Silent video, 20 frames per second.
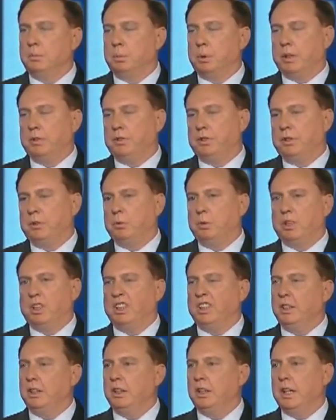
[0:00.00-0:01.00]
The president
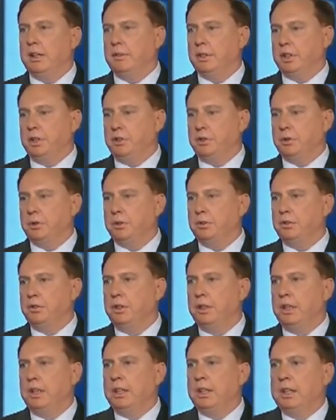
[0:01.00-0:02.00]
really didn't have any
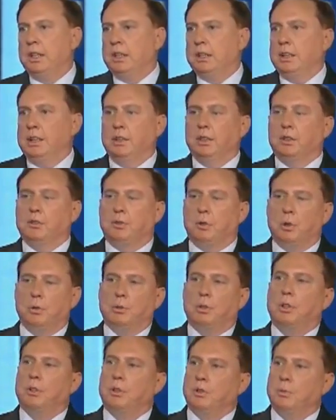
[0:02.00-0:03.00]
choice. The
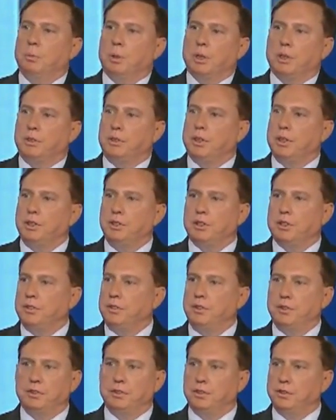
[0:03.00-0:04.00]
Uniform Code of Military
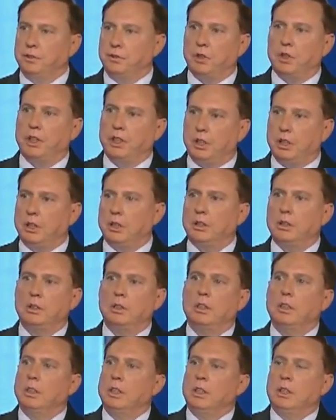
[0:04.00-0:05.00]
Justice is very
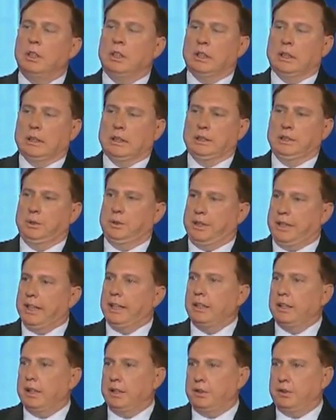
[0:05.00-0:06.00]
clear. You
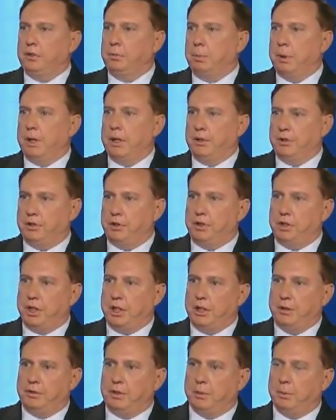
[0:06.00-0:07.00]
cannot disparage the
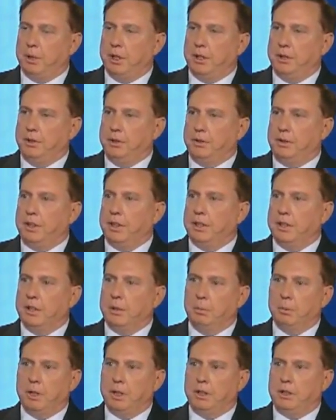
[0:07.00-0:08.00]
chain of command. You
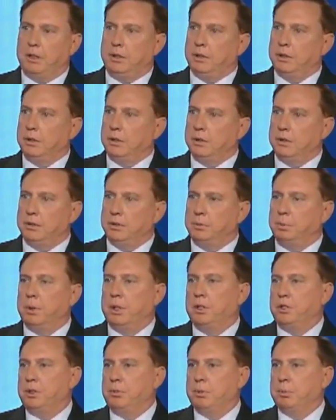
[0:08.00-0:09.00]
cannot make
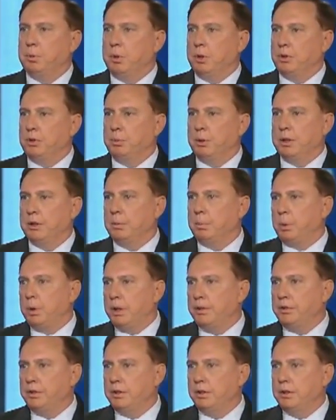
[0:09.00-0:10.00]
disparaging remarks about the
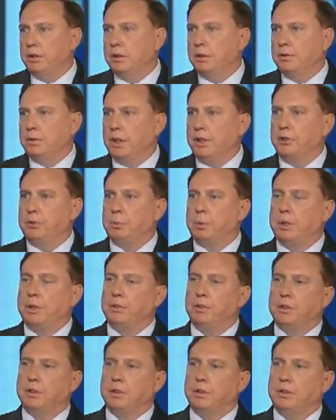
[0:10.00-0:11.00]
president, the vice
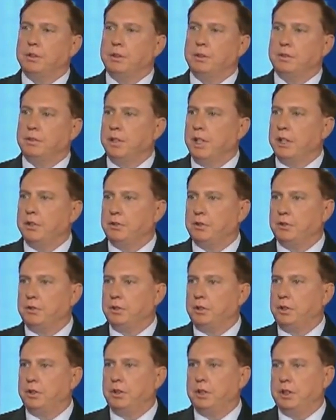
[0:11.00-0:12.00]
president, his National
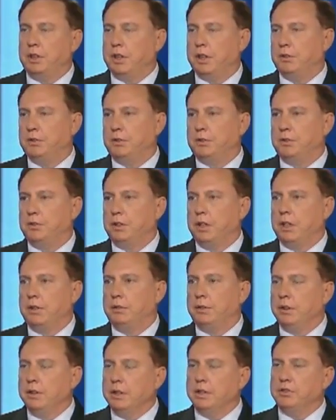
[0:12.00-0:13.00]
Security Council
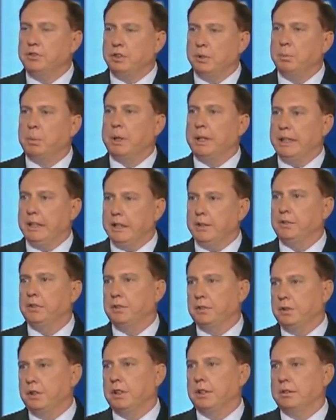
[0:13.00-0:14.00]
staff. It simply
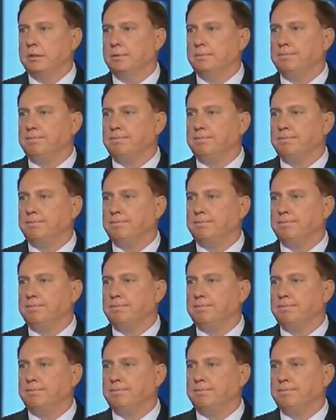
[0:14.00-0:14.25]
isn't done.